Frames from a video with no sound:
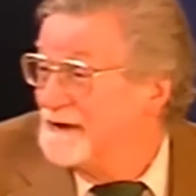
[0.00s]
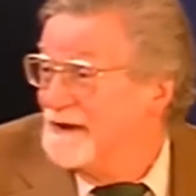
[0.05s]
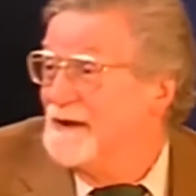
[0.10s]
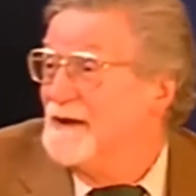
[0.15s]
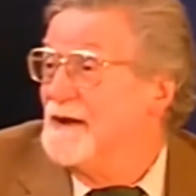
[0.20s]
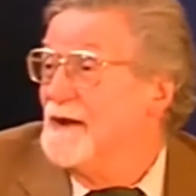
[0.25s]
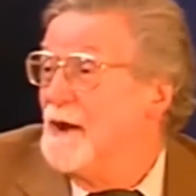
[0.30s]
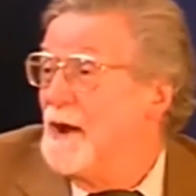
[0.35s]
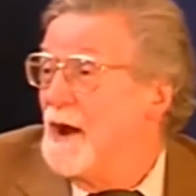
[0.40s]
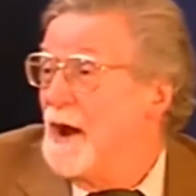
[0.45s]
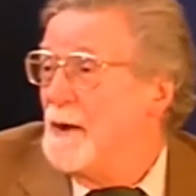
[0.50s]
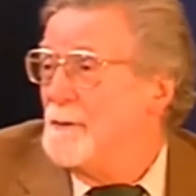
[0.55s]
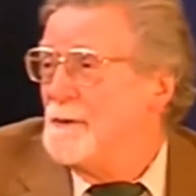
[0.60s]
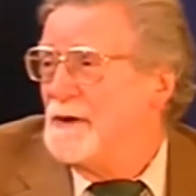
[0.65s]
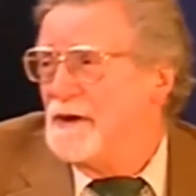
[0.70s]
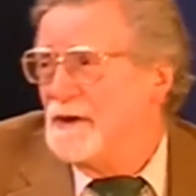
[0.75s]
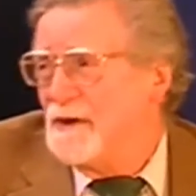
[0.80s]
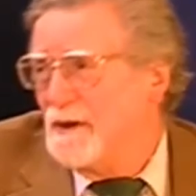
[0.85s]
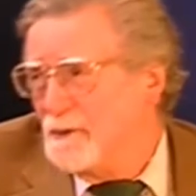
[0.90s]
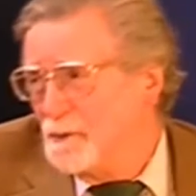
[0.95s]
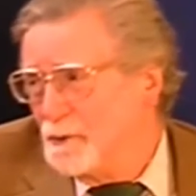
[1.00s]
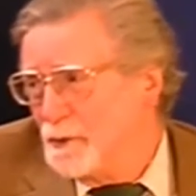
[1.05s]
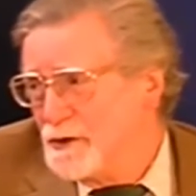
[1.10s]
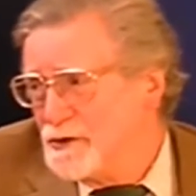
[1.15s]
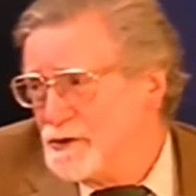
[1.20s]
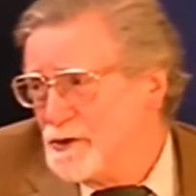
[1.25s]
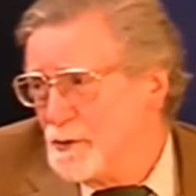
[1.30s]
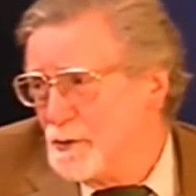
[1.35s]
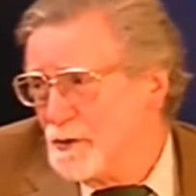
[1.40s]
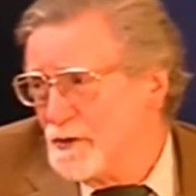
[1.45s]
And I mean,
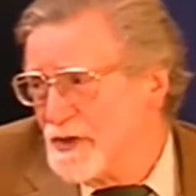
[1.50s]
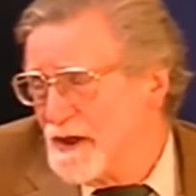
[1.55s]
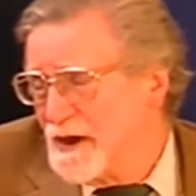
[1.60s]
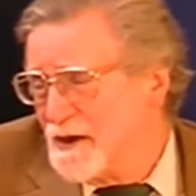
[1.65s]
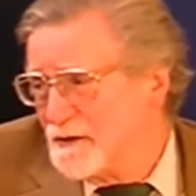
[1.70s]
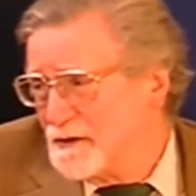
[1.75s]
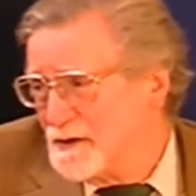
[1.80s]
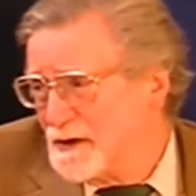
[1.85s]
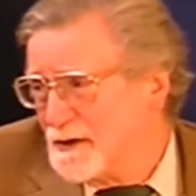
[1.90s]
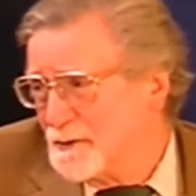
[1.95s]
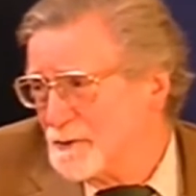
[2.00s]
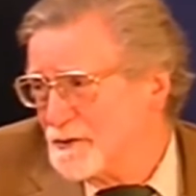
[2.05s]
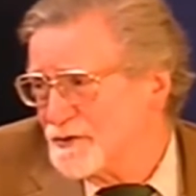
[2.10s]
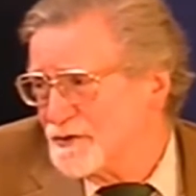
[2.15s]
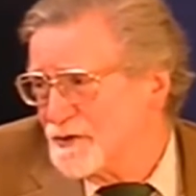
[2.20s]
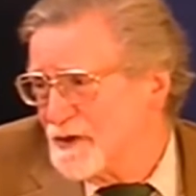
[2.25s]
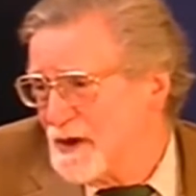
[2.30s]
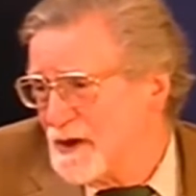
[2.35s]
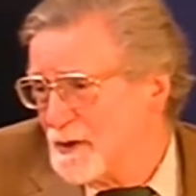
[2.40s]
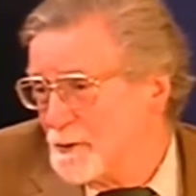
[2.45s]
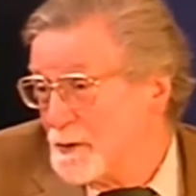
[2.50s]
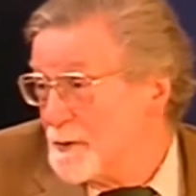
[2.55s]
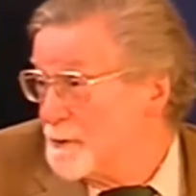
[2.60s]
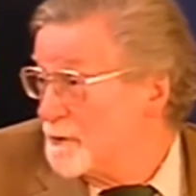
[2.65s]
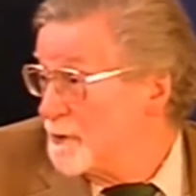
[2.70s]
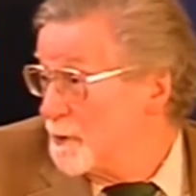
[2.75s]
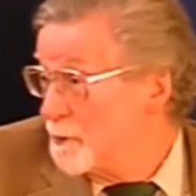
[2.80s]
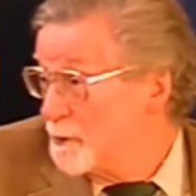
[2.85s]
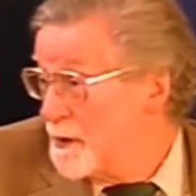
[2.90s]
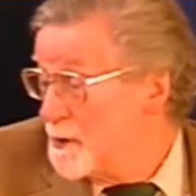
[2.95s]
when you were there and I was there,
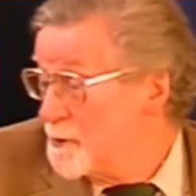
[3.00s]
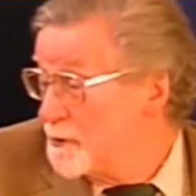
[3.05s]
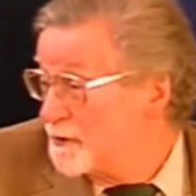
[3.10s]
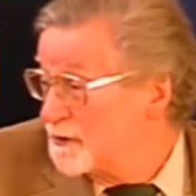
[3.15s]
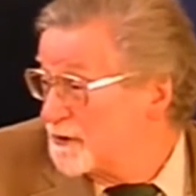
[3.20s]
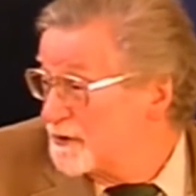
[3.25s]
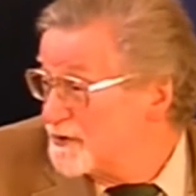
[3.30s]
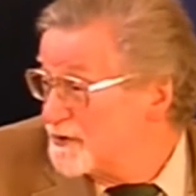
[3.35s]
we